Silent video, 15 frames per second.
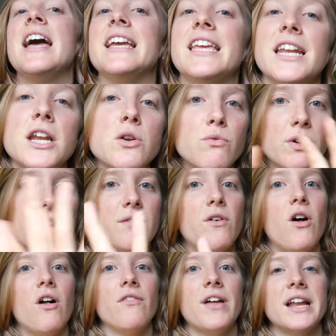Getting rid of
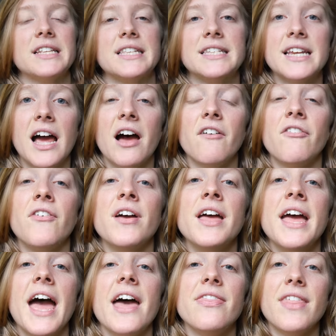all of that stuff.
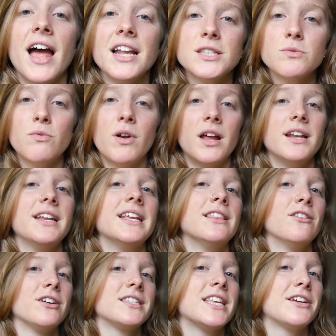And that's what it
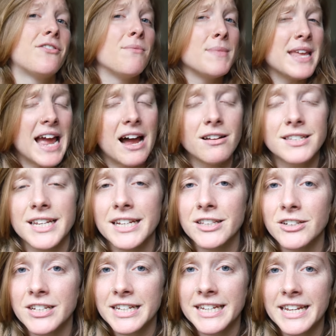looks like from the outside
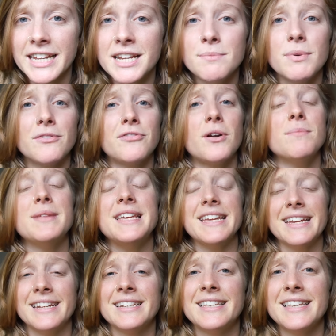looking in, but from
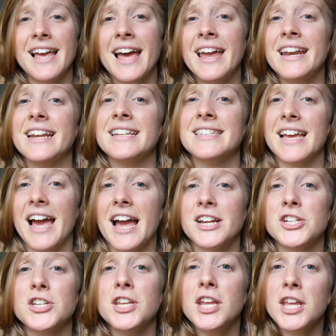the inside it's
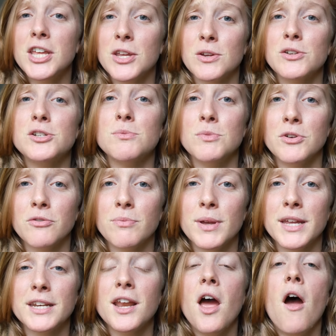actually a huge
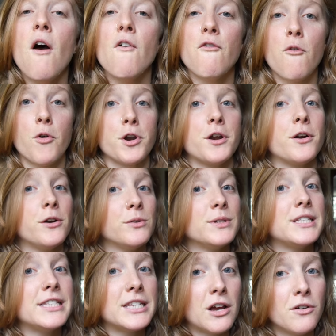movement for your own
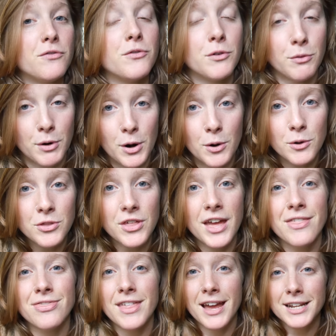self-growth,
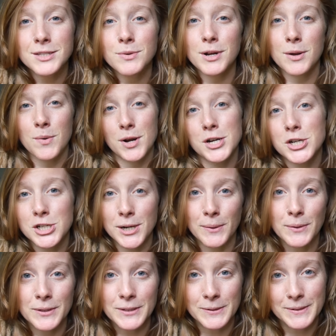and that's what I want to
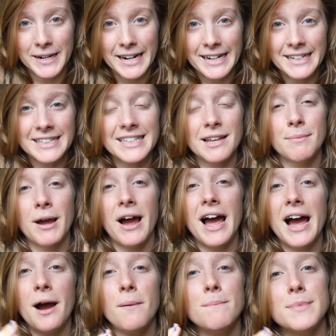share with you guys about
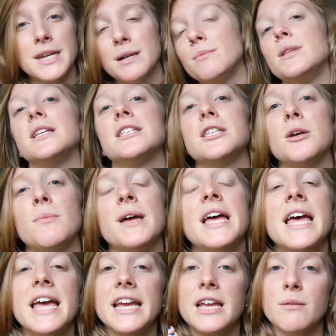how minimalism
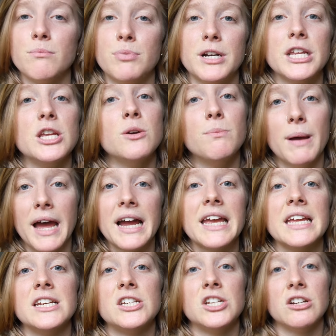can bring you
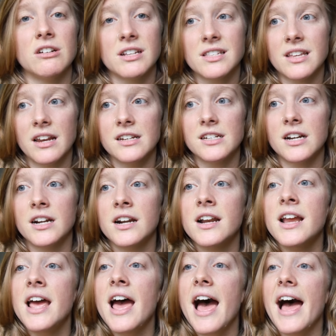back into your center
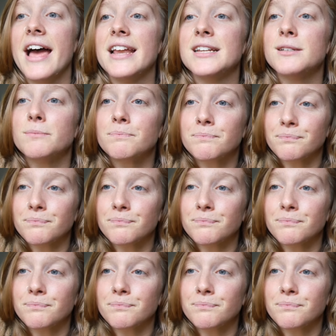and